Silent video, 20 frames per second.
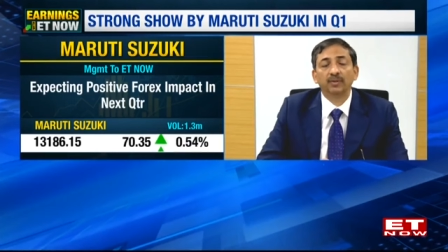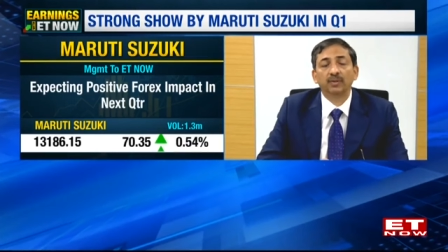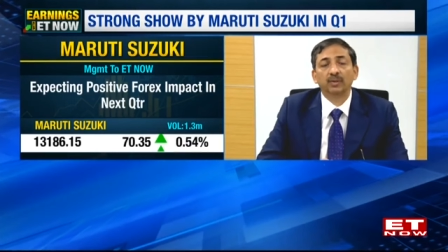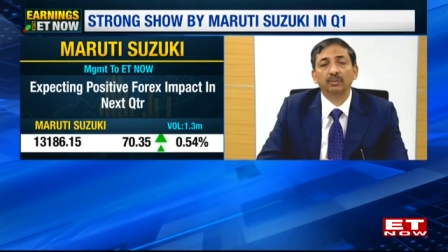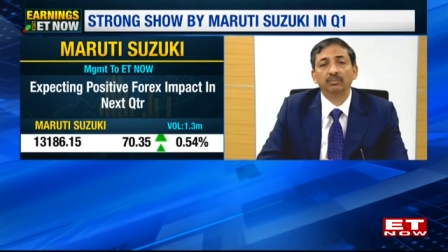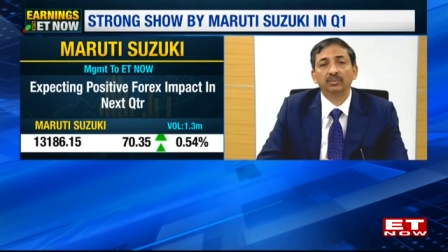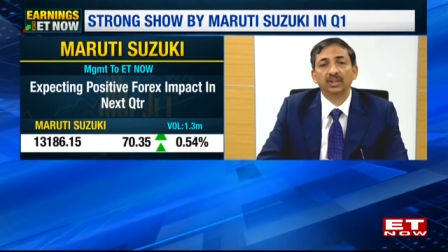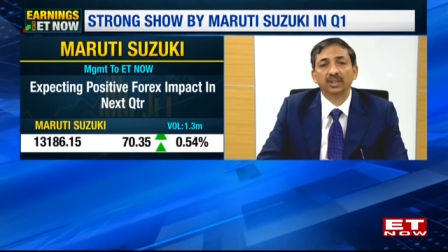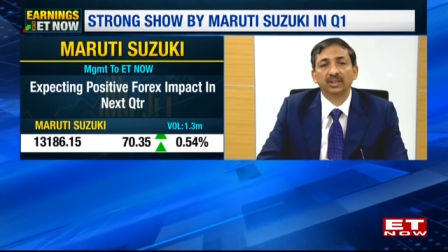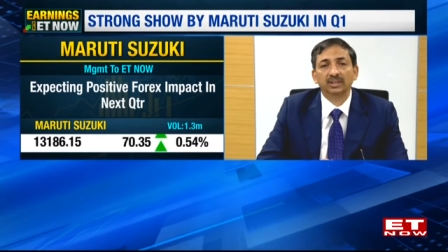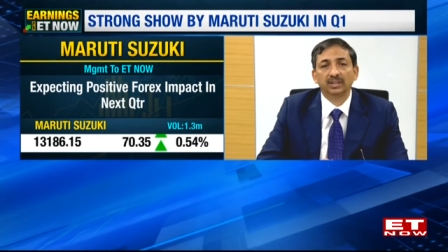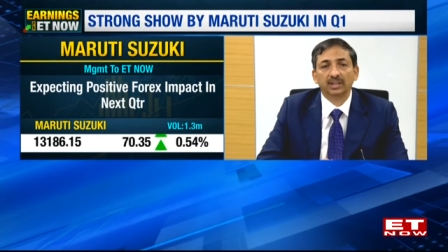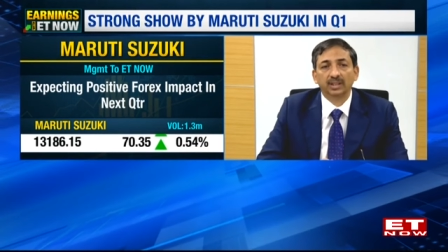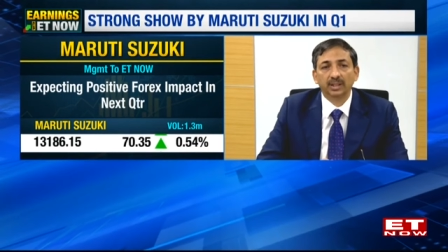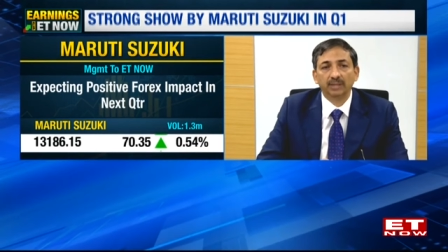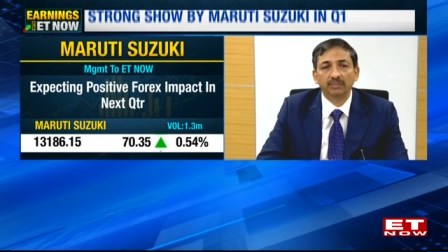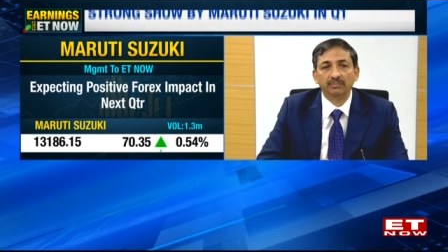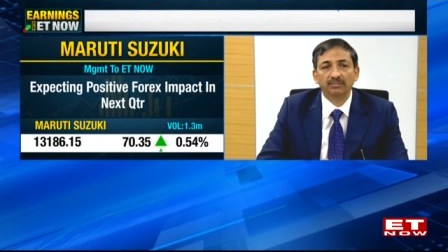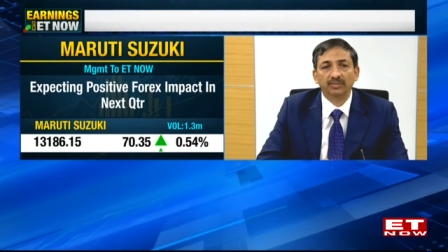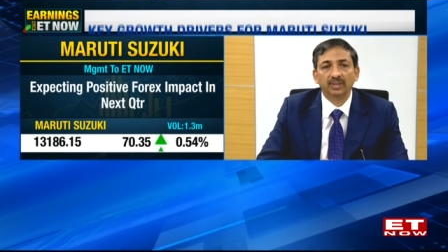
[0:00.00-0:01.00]
from the
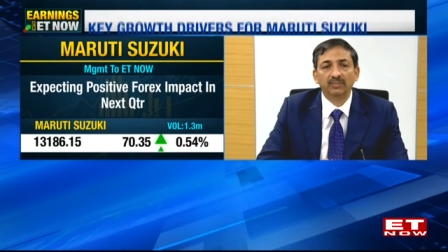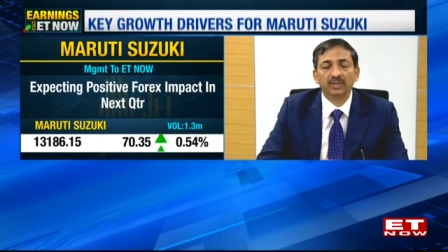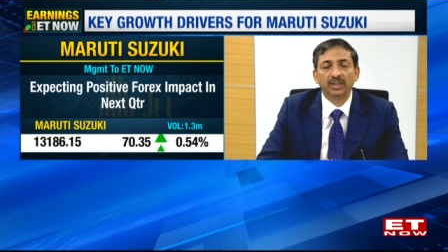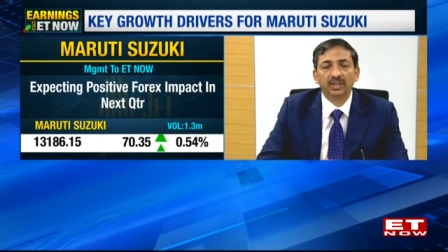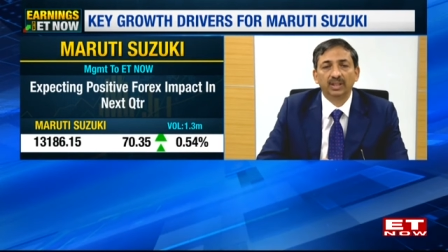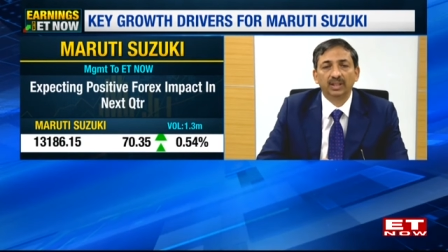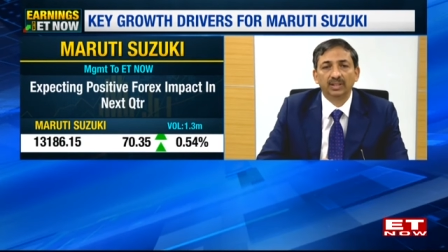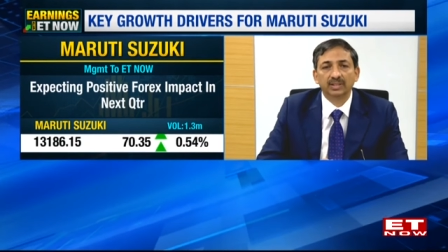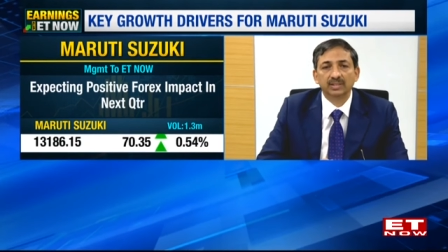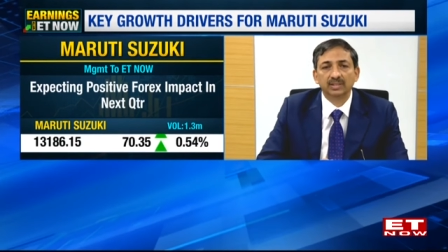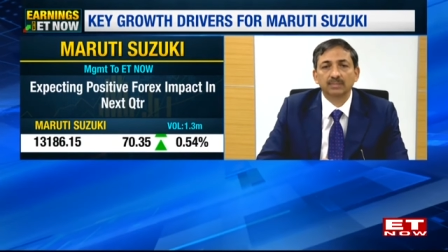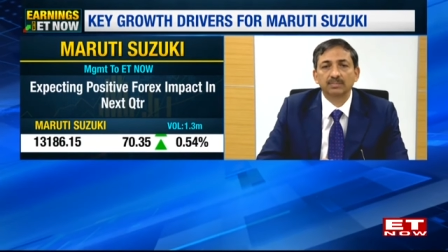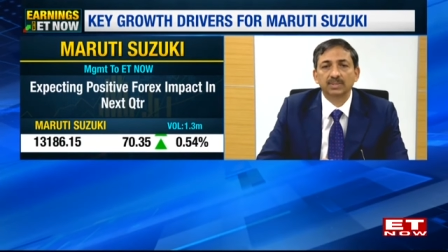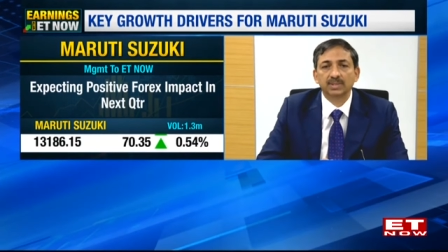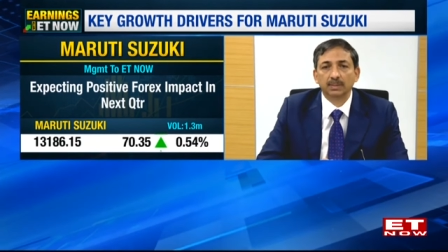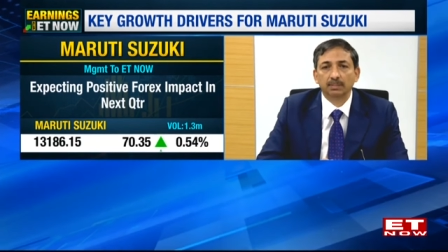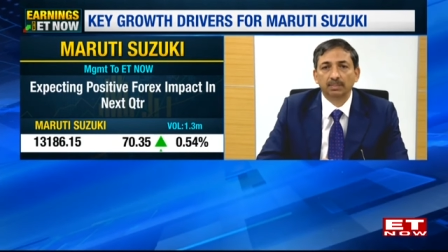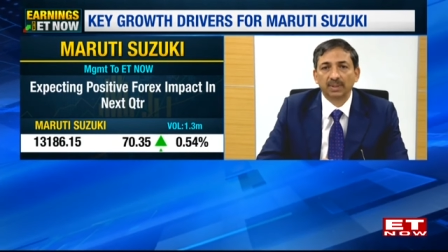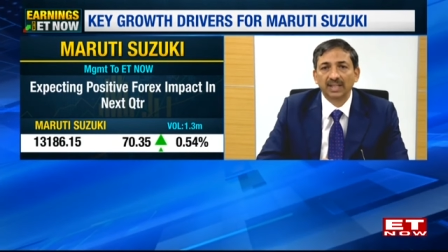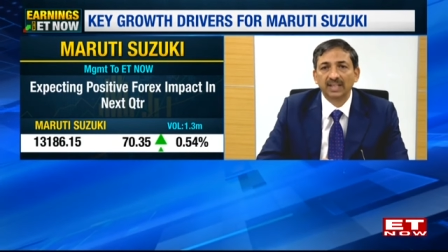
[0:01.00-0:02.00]
time when we had some
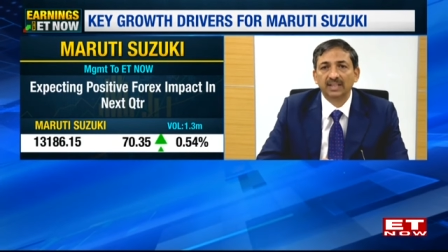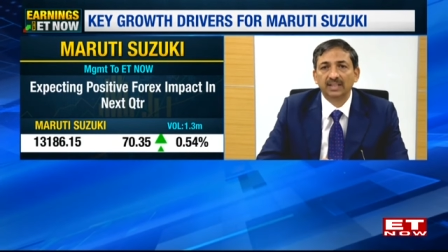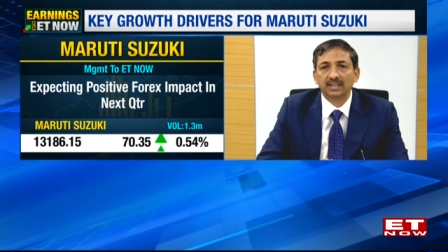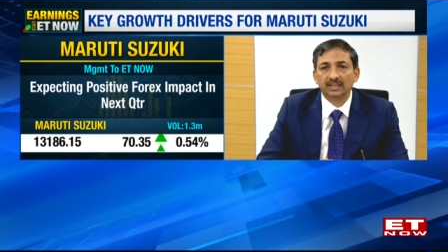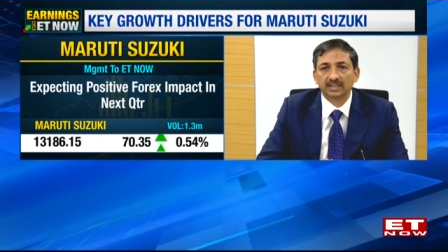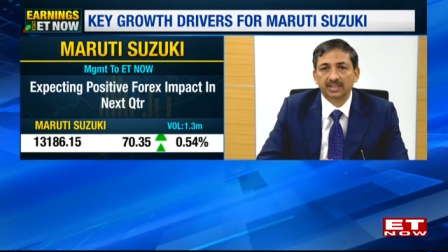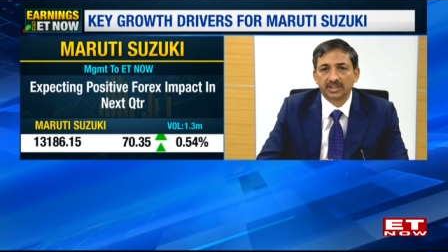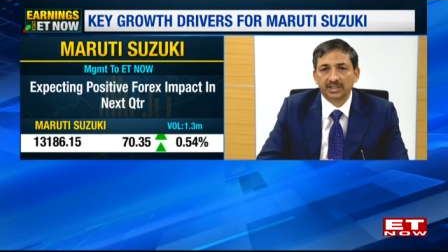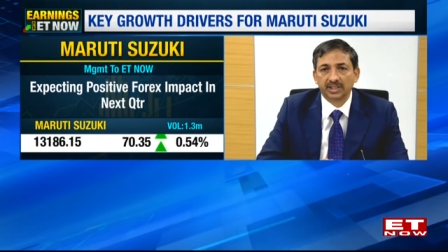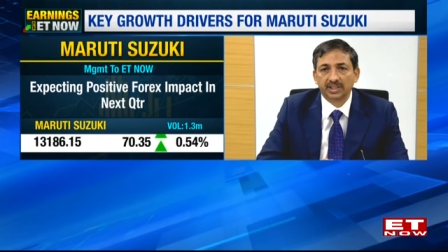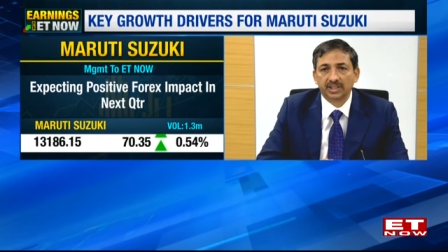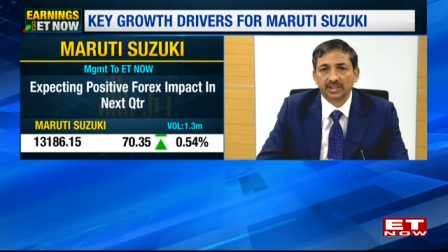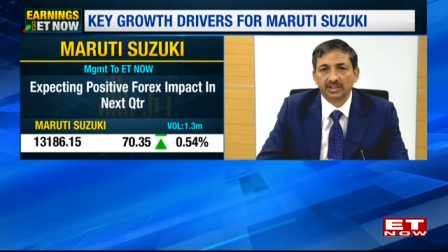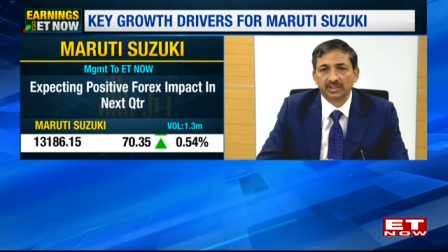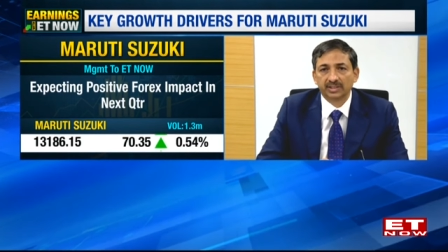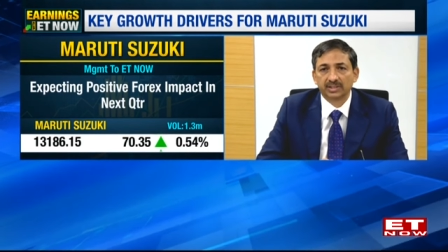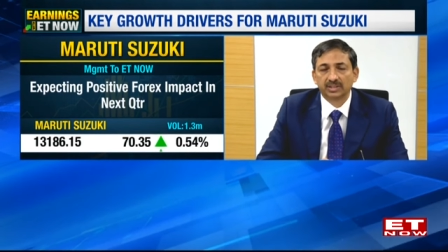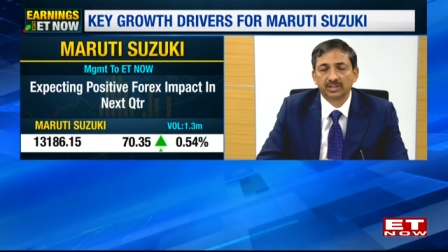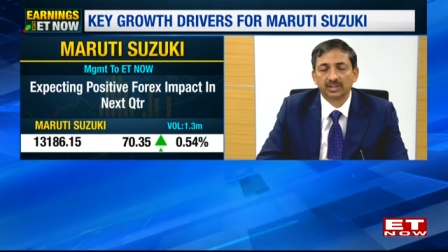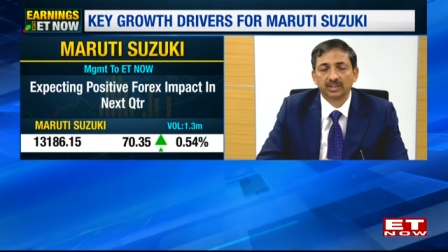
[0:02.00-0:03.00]
supply
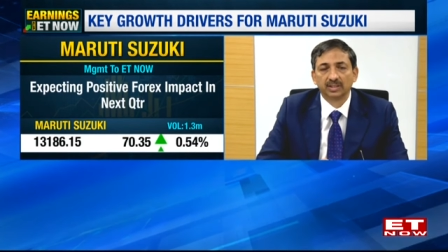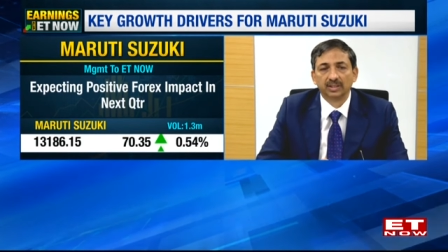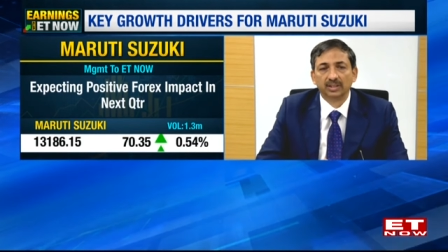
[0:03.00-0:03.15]
constraints.